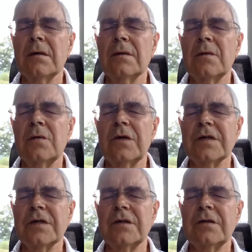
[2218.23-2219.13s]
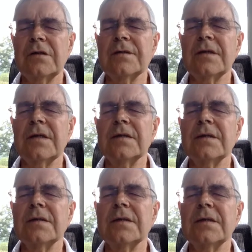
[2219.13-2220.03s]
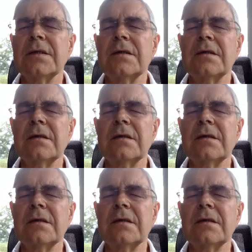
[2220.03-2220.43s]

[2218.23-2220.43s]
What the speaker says: the more external senses in.